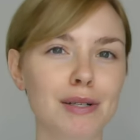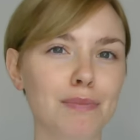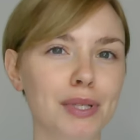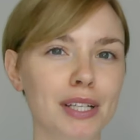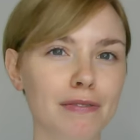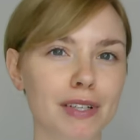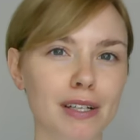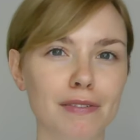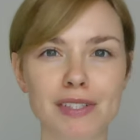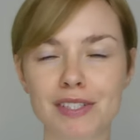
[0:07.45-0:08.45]

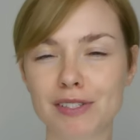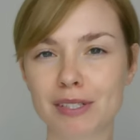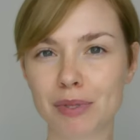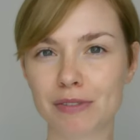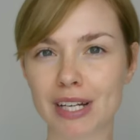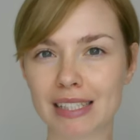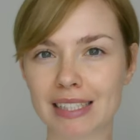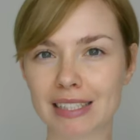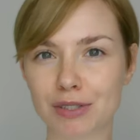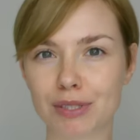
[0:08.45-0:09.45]
BFF Skin
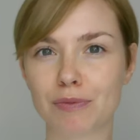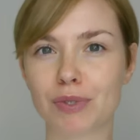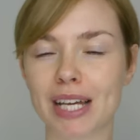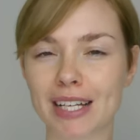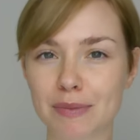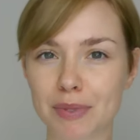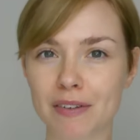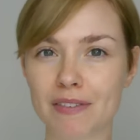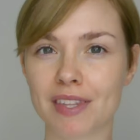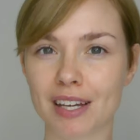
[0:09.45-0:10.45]
Perfecting Cream with
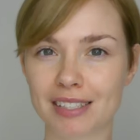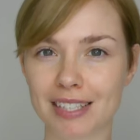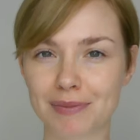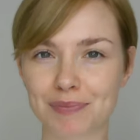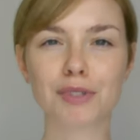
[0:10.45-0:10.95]
SPF 30.